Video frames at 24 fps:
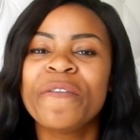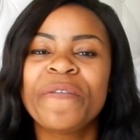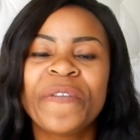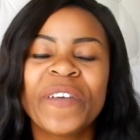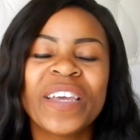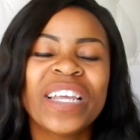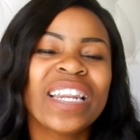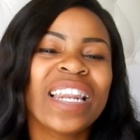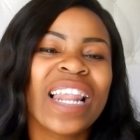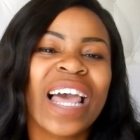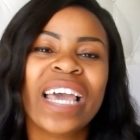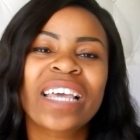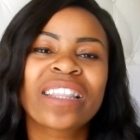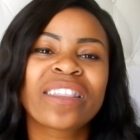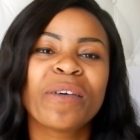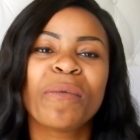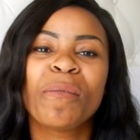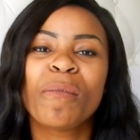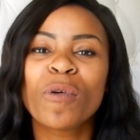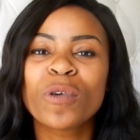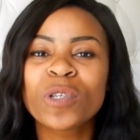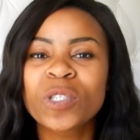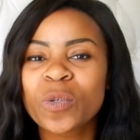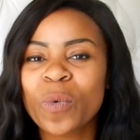feel like
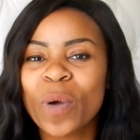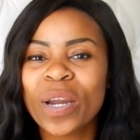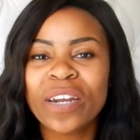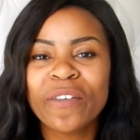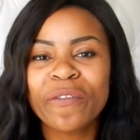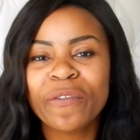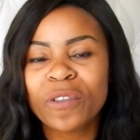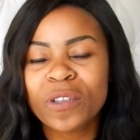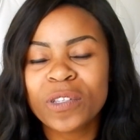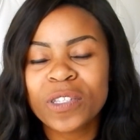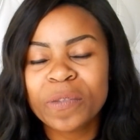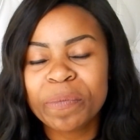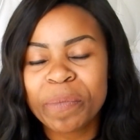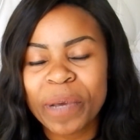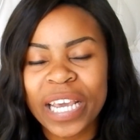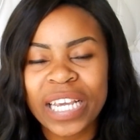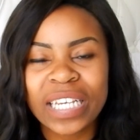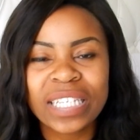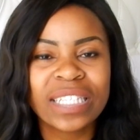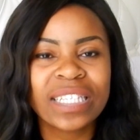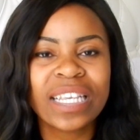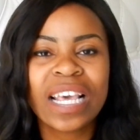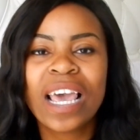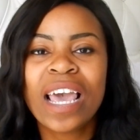the most wonderful
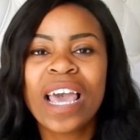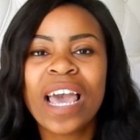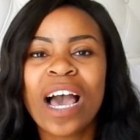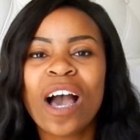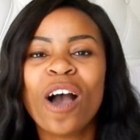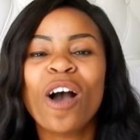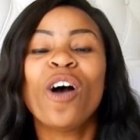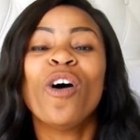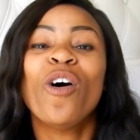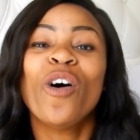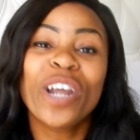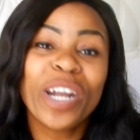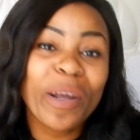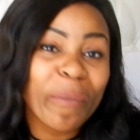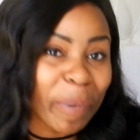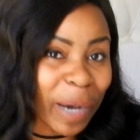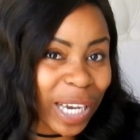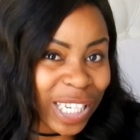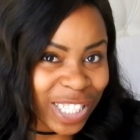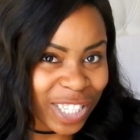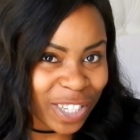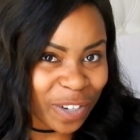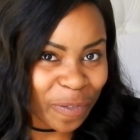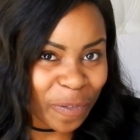space uh, on a
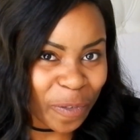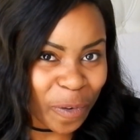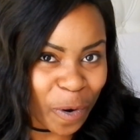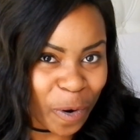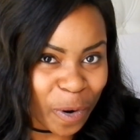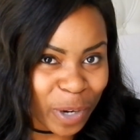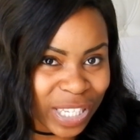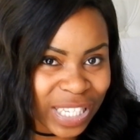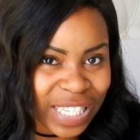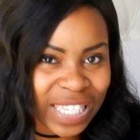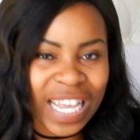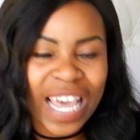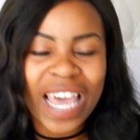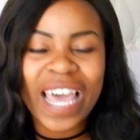budget of course.